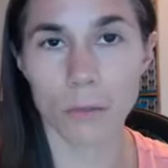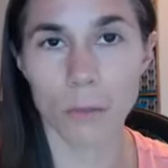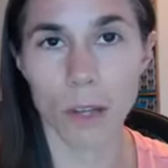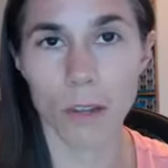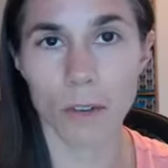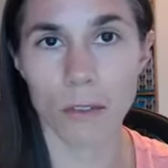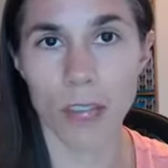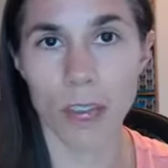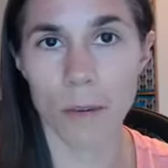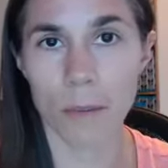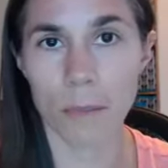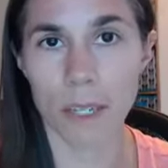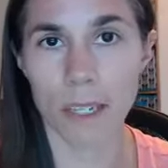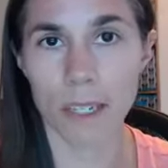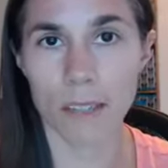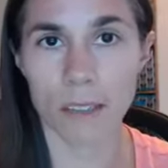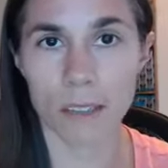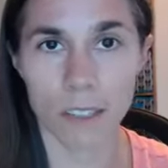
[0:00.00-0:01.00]
whether that
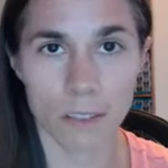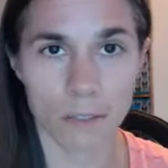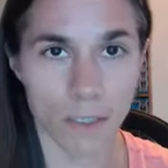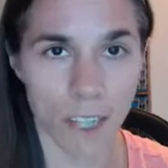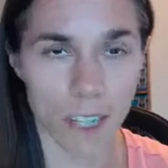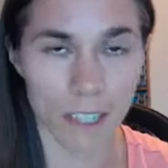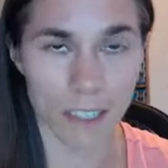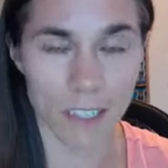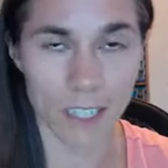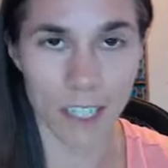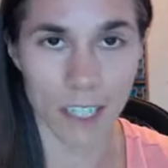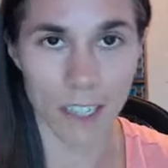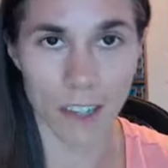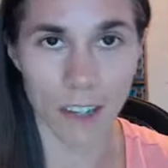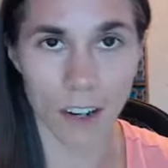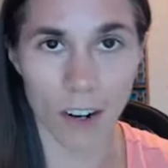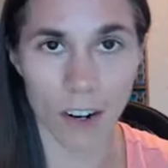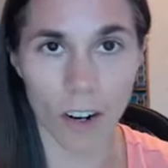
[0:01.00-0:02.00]
means advancing
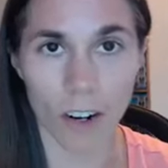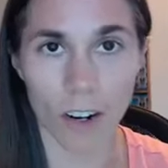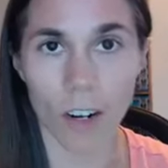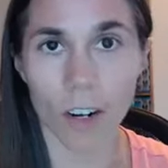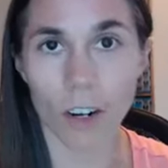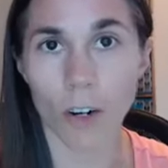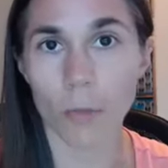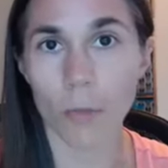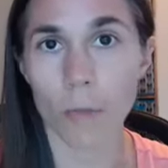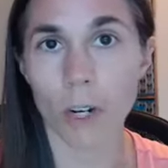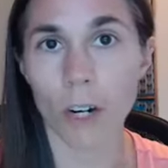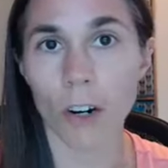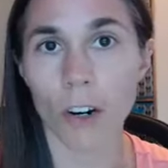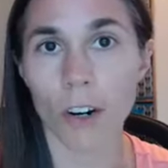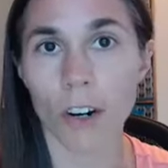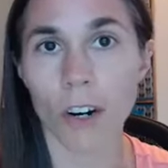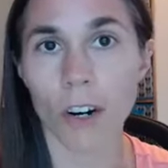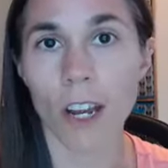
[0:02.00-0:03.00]
in their
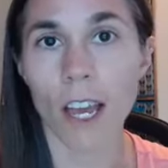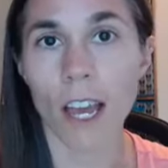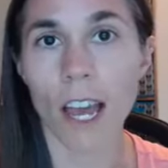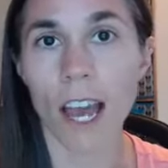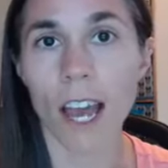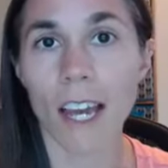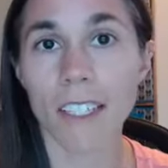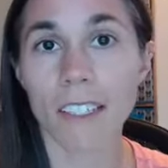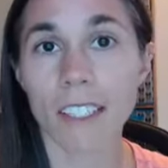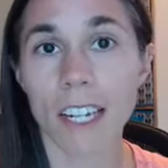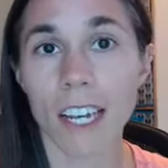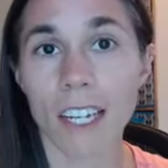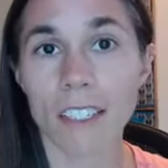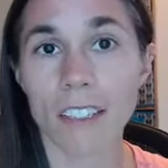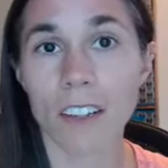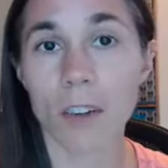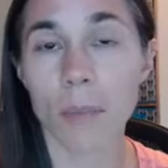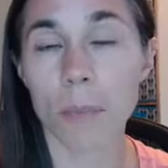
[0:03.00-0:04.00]
career as an
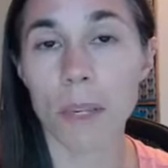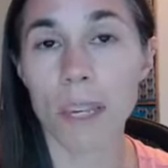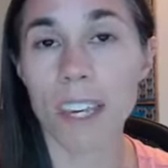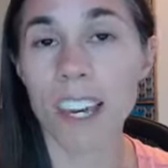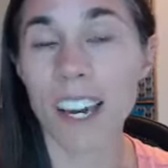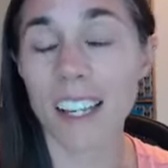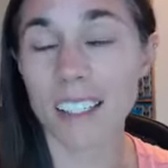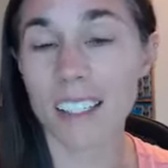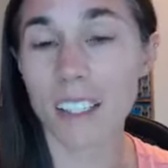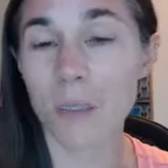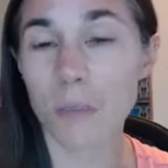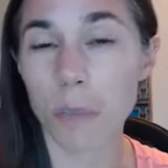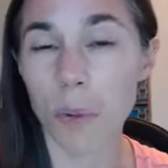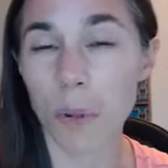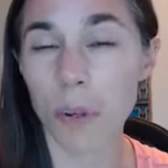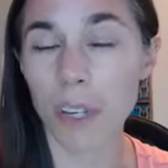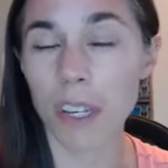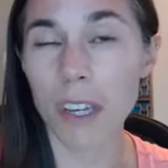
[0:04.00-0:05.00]
SLP, as an
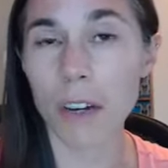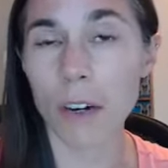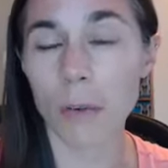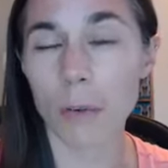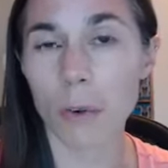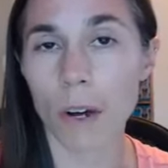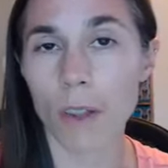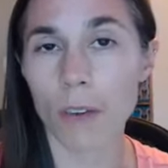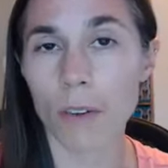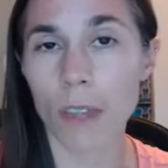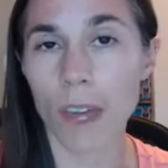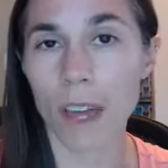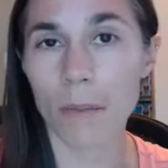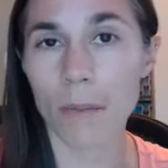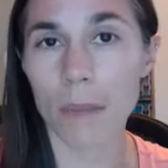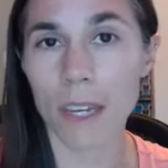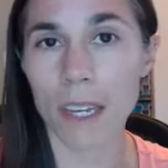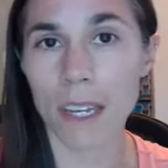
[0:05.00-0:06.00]
employee, or whether
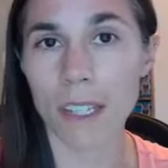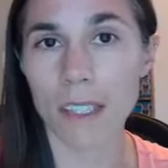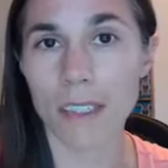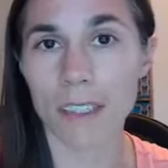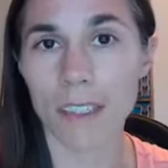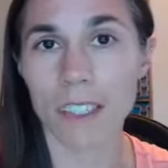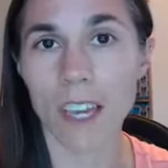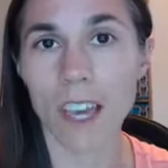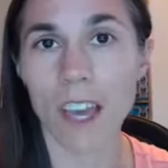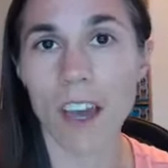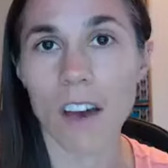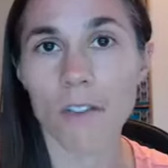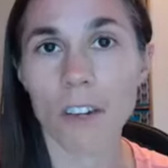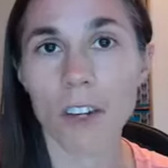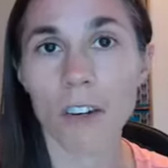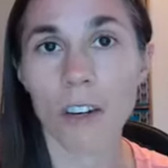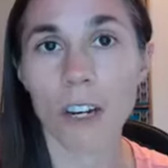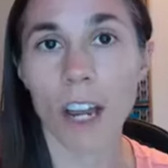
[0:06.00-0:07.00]
that means
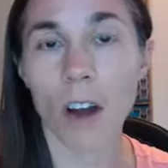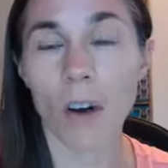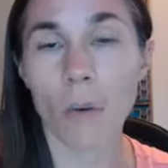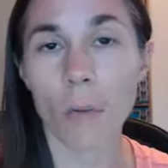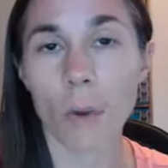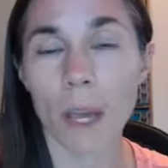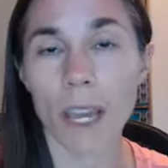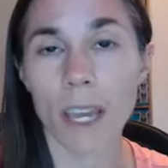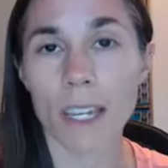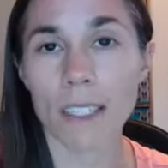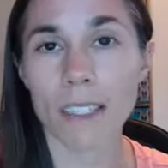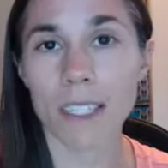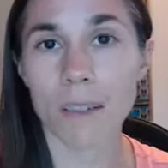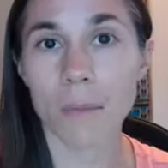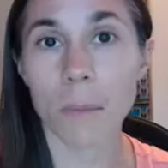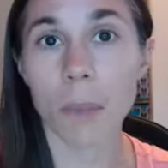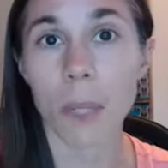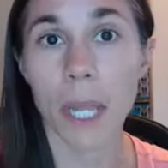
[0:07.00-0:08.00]
figuring out ways
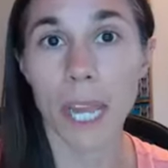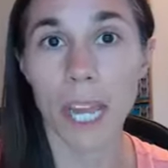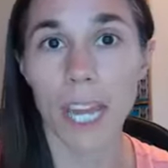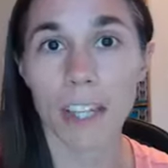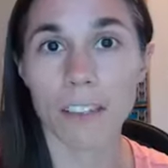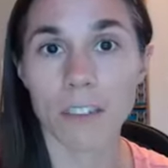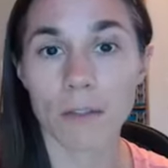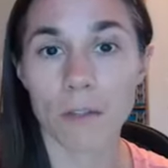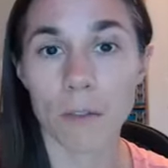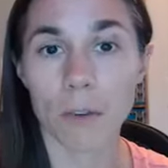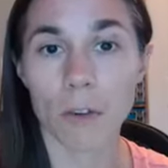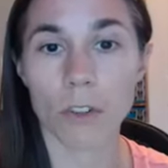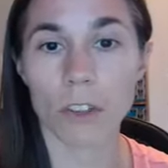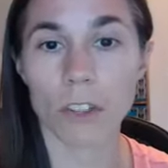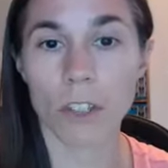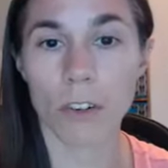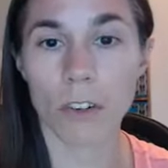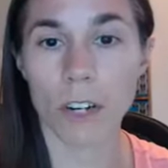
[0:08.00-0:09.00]
and plans for
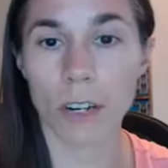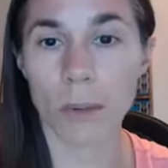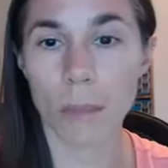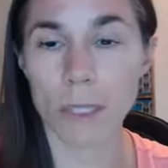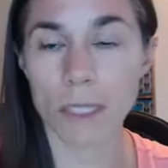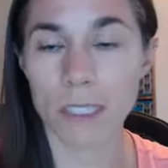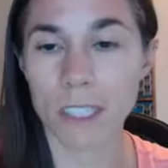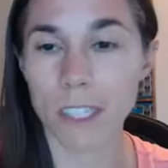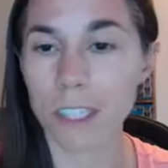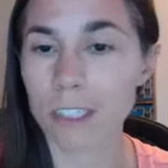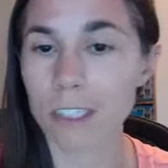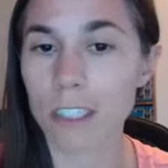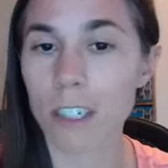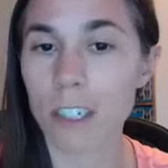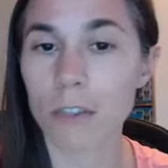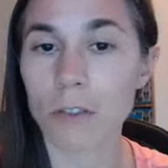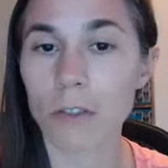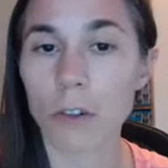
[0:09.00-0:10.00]
starting a
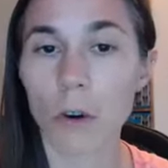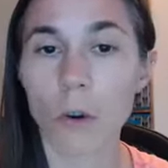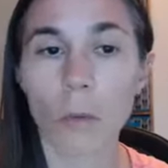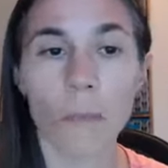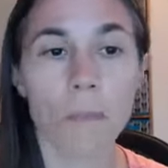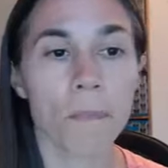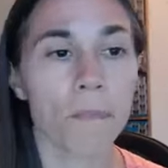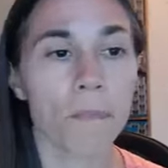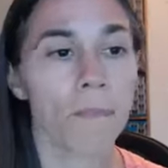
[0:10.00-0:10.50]
business. So,